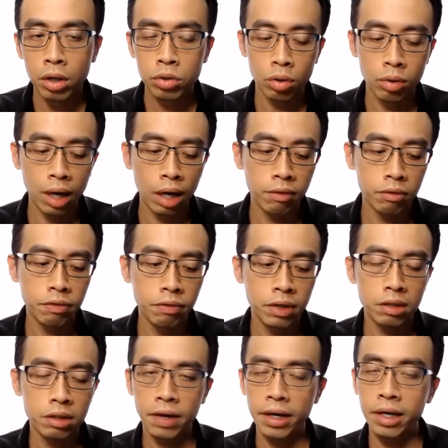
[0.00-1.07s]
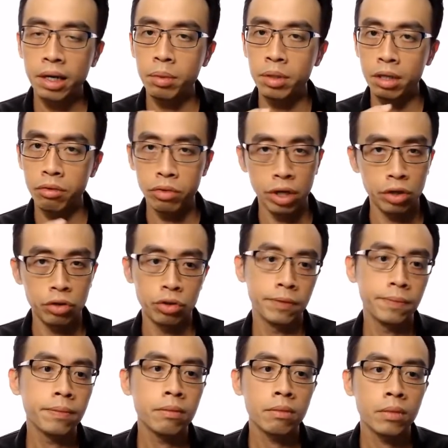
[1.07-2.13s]
so I have to first find limiting
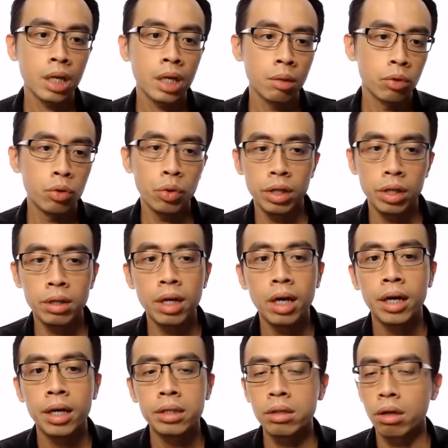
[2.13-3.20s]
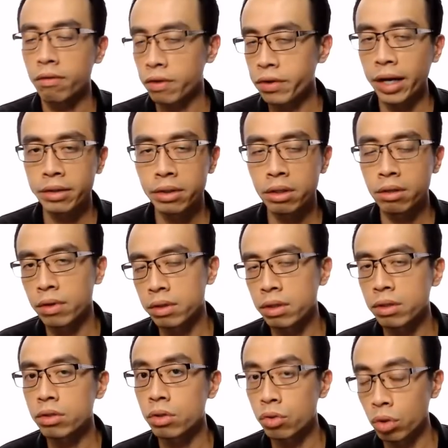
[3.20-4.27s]
reagent between sulfuric acid
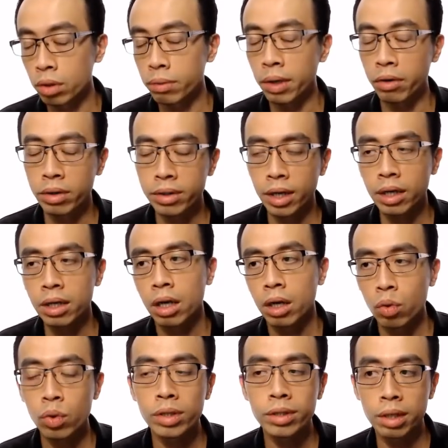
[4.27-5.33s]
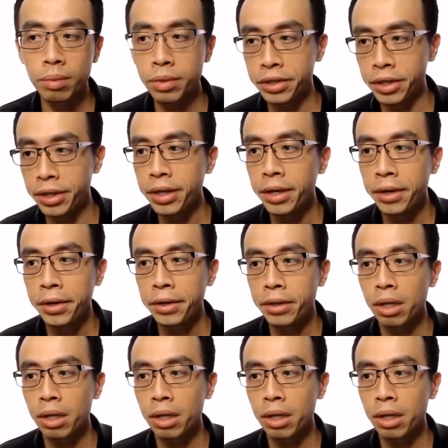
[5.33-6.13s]
versus sodium hydroxide, who is limiting.